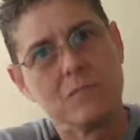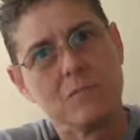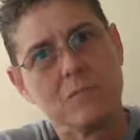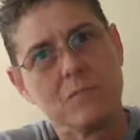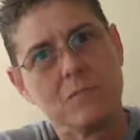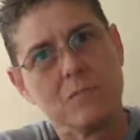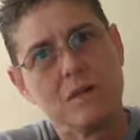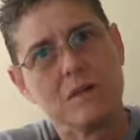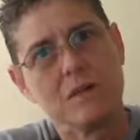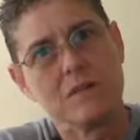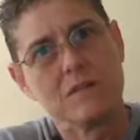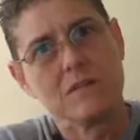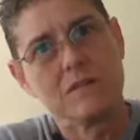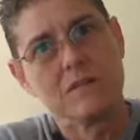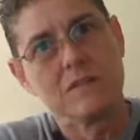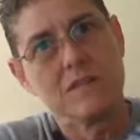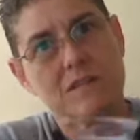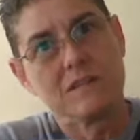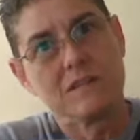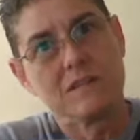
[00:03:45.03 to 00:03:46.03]
because
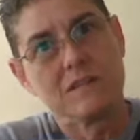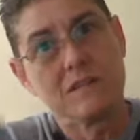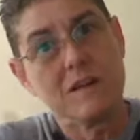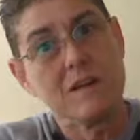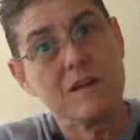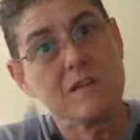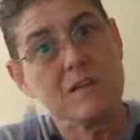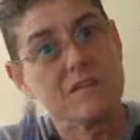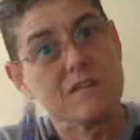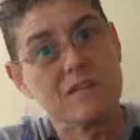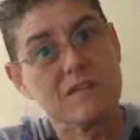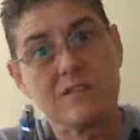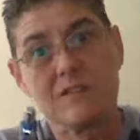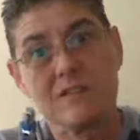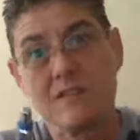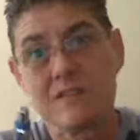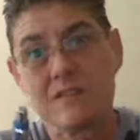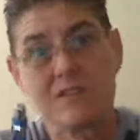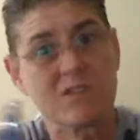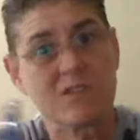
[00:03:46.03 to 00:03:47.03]
it's not
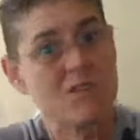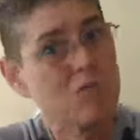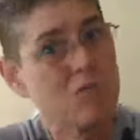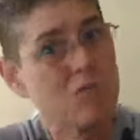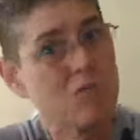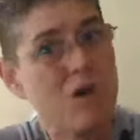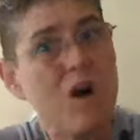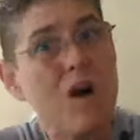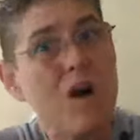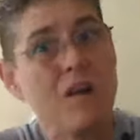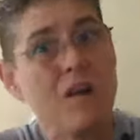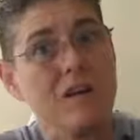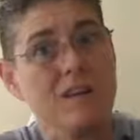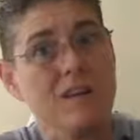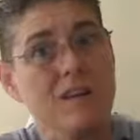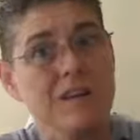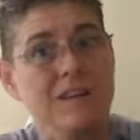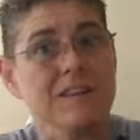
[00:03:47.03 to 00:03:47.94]
so long